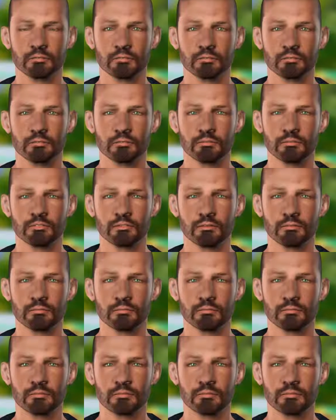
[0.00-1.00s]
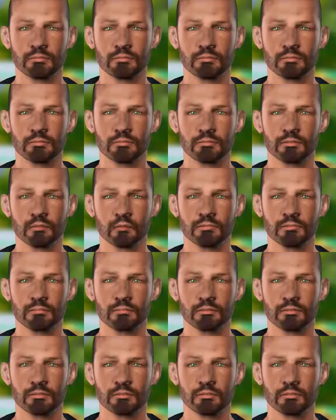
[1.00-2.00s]
are the best of human beings
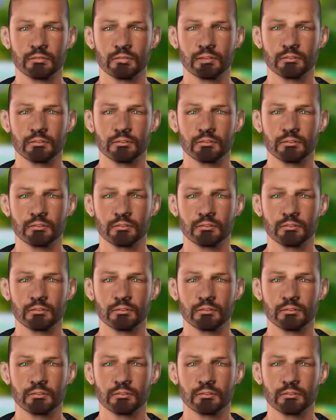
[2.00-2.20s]
accordingly.